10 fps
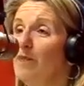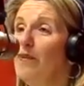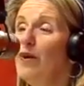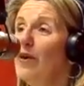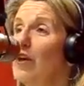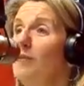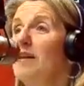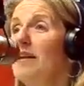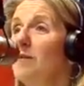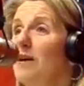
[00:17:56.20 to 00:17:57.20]

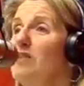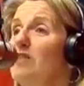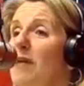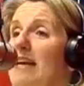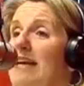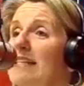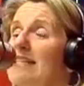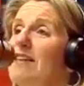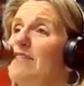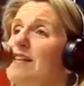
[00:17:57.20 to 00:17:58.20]
accumulated a bunch of money in
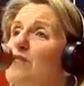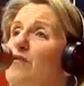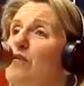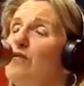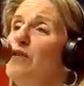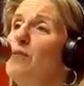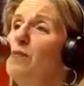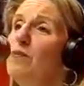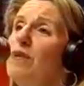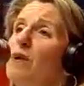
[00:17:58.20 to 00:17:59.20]
savings for
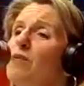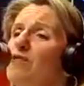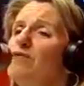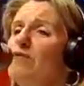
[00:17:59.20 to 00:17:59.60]
a number of